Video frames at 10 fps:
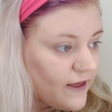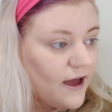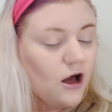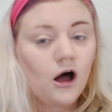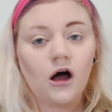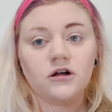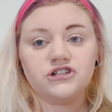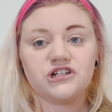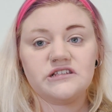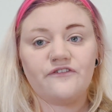their
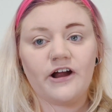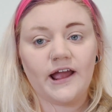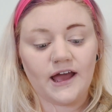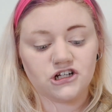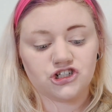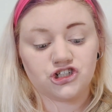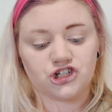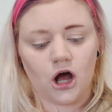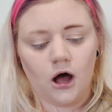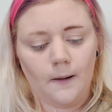arch is very
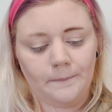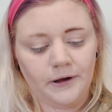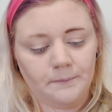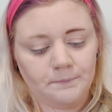sharp.